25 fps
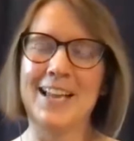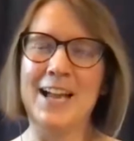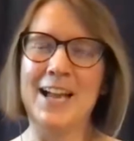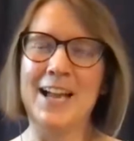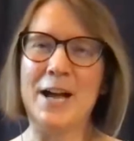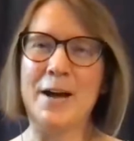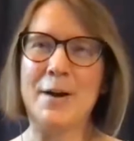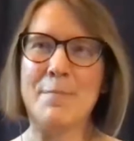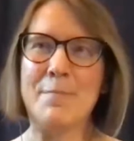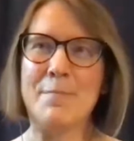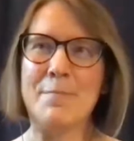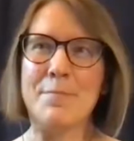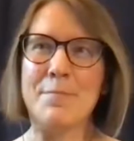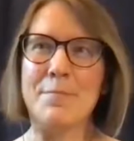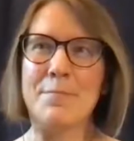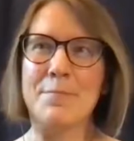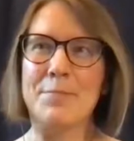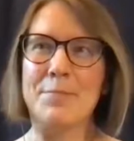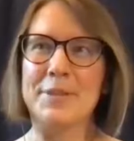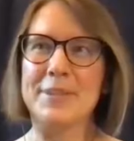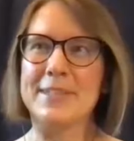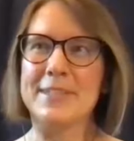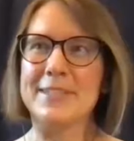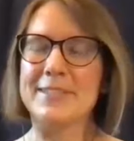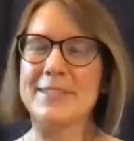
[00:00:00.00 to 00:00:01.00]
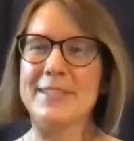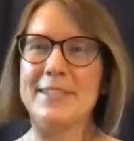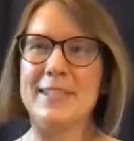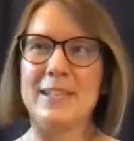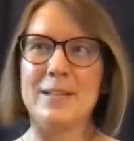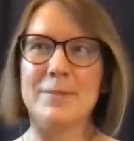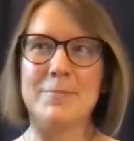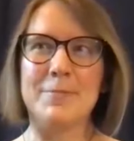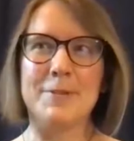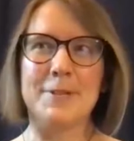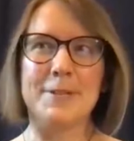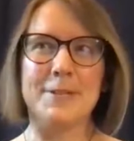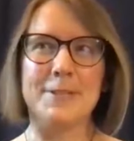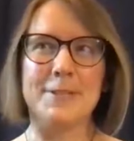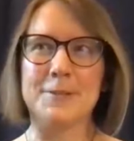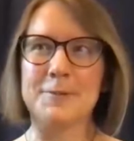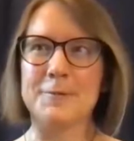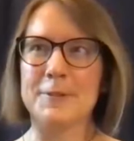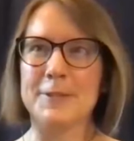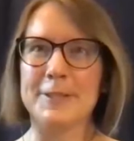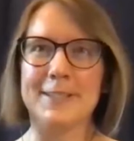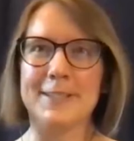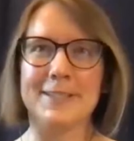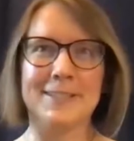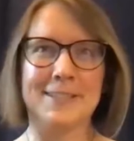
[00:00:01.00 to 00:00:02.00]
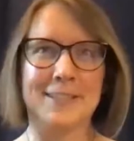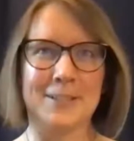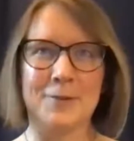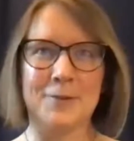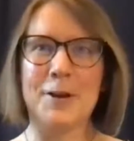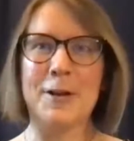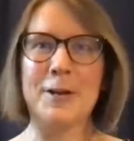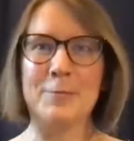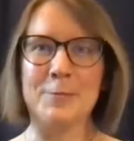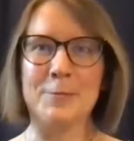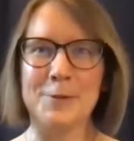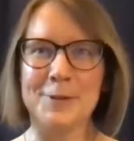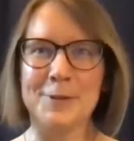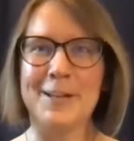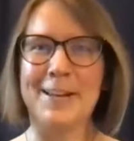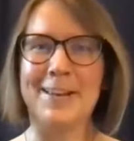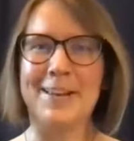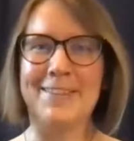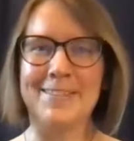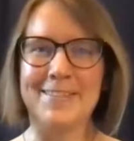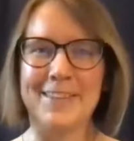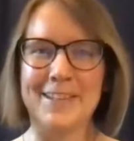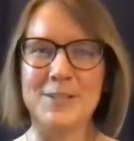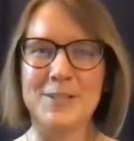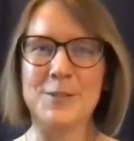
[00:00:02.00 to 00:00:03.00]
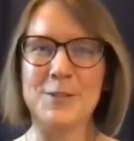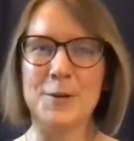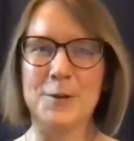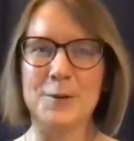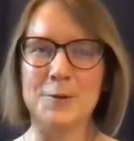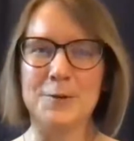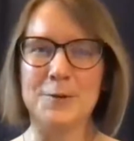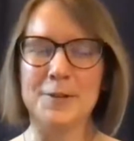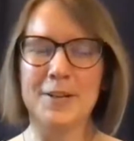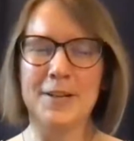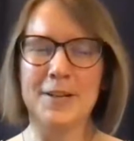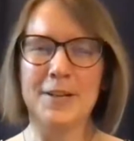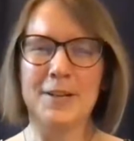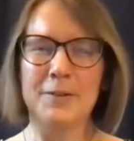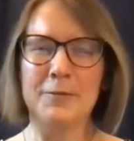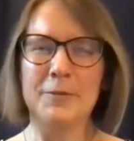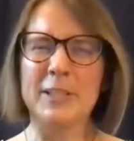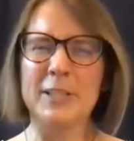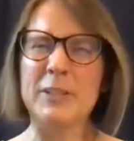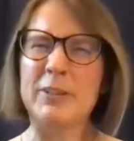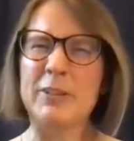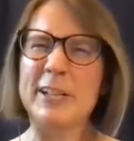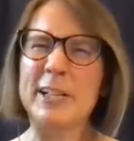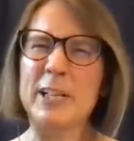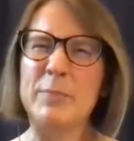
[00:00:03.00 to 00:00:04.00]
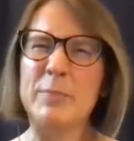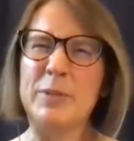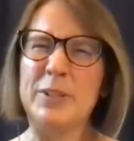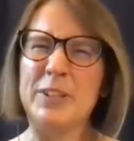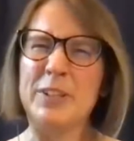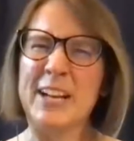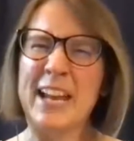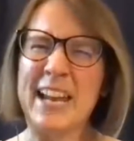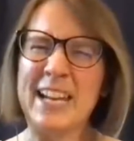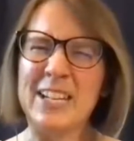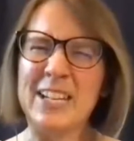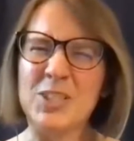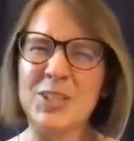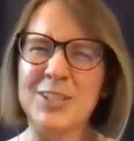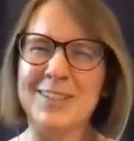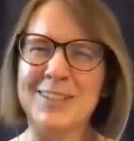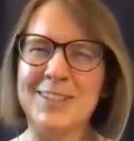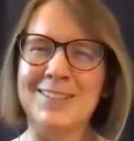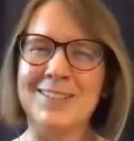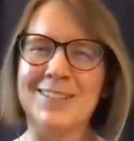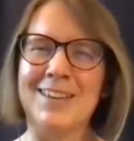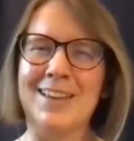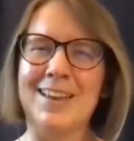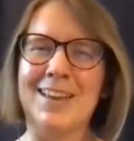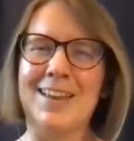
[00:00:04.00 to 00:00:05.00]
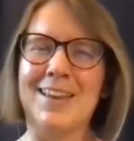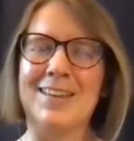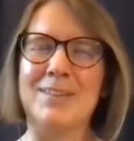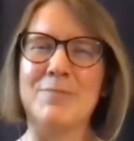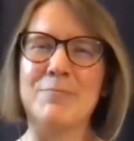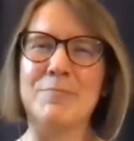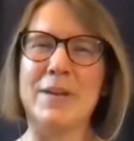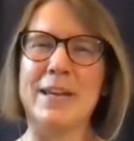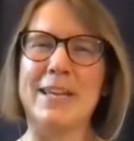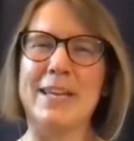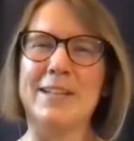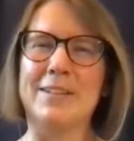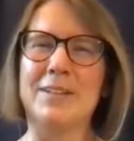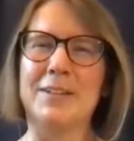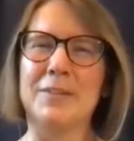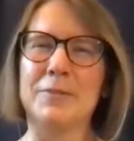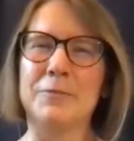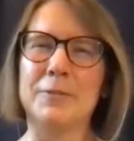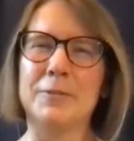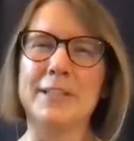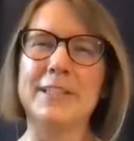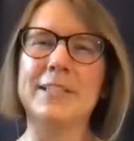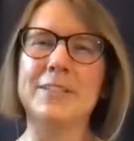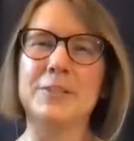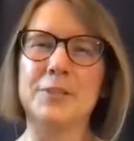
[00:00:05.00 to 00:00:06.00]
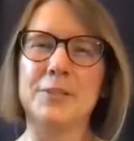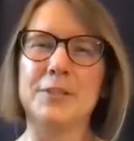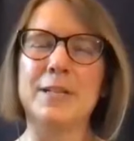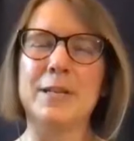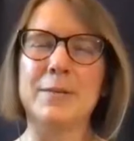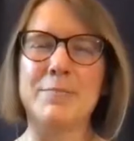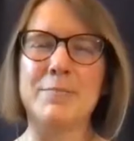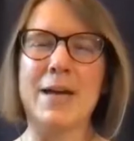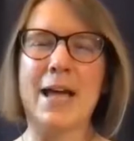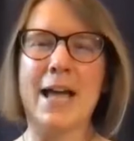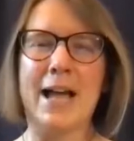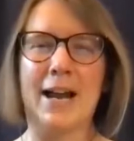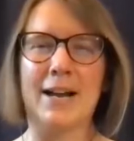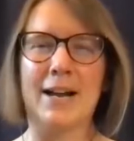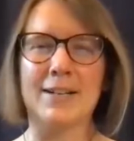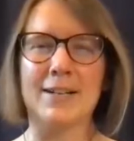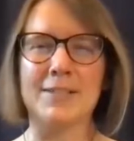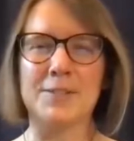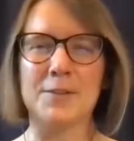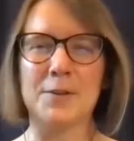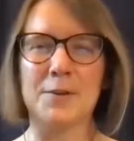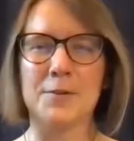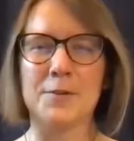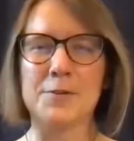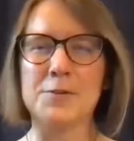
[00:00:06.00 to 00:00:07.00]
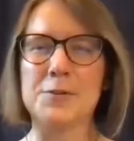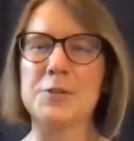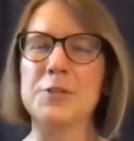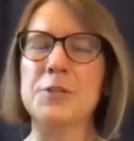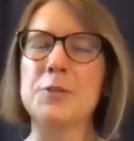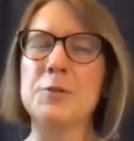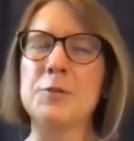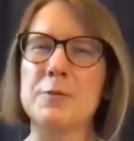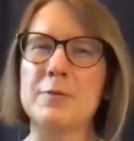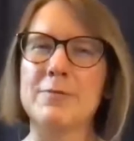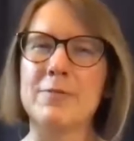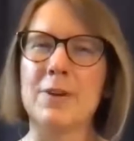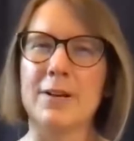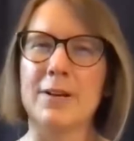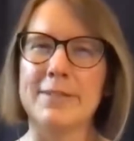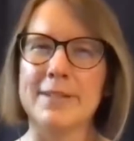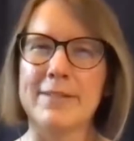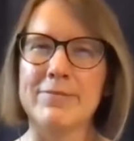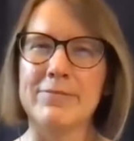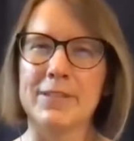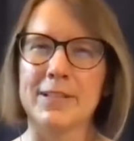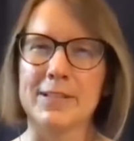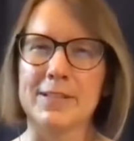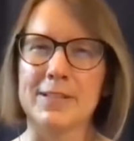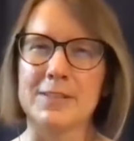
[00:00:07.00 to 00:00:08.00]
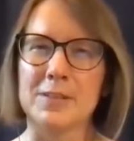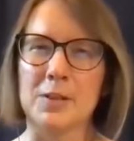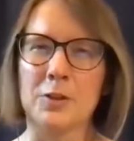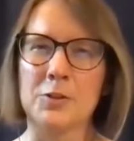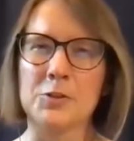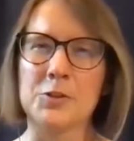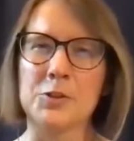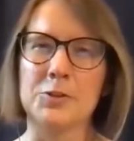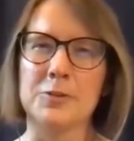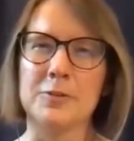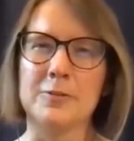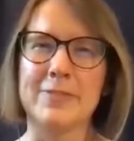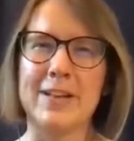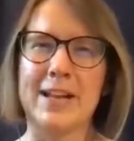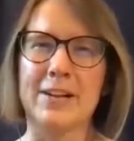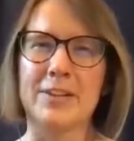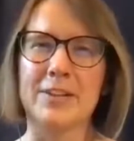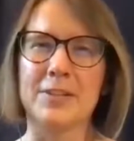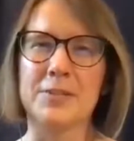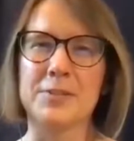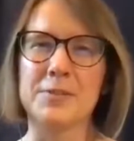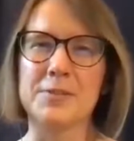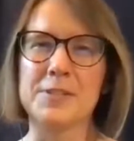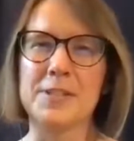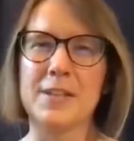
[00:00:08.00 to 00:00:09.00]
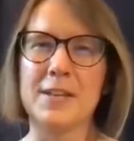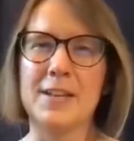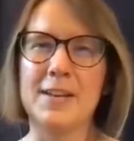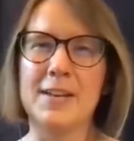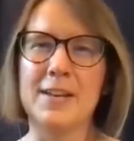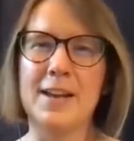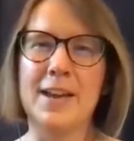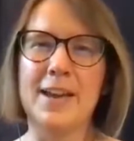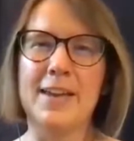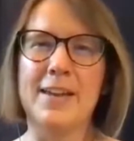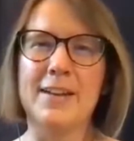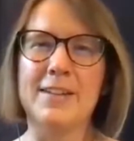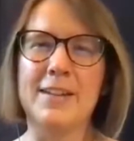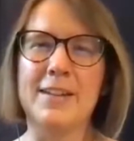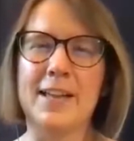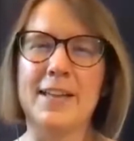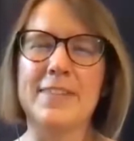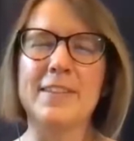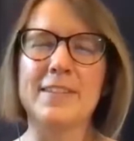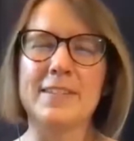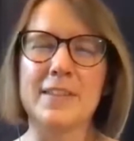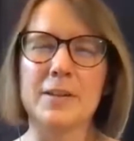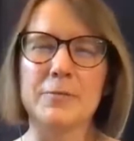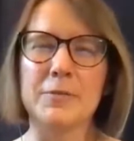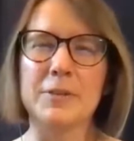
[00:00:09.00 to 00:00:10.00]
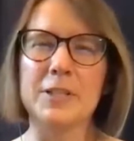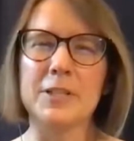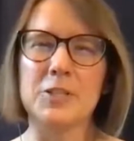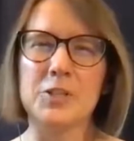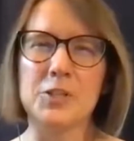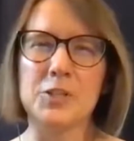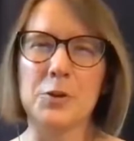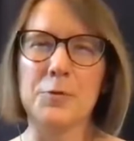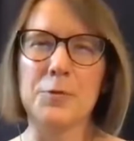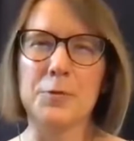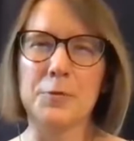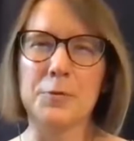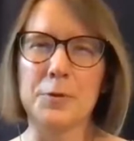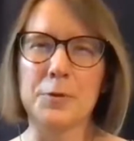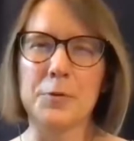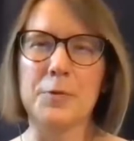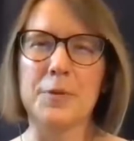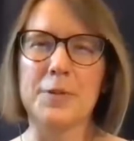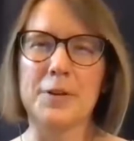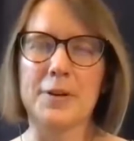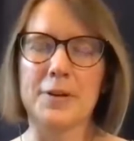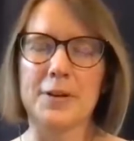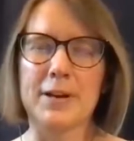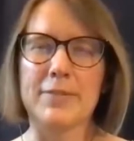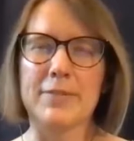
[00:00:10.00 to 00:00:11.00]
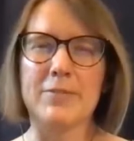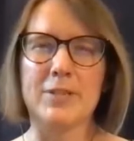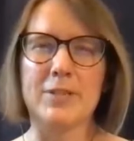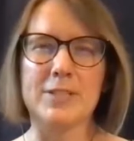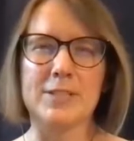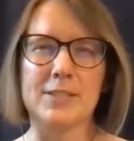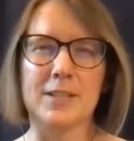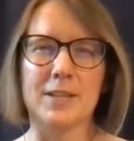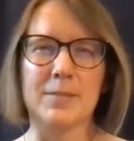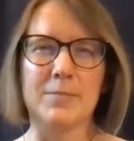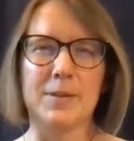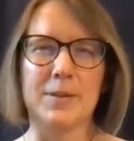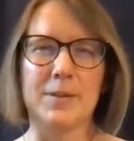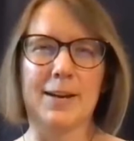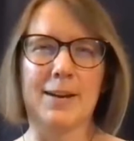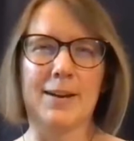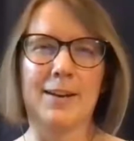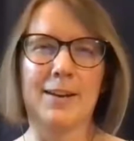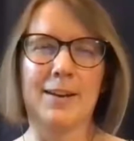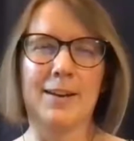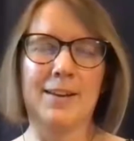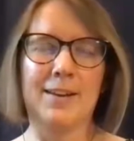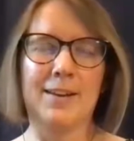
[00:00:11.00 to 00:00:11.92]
But this team is really incredible, and they showed really great communication and made a really good impact. So those are 2 of our Netflix cultural values. And I think that really shone through with our governance committee.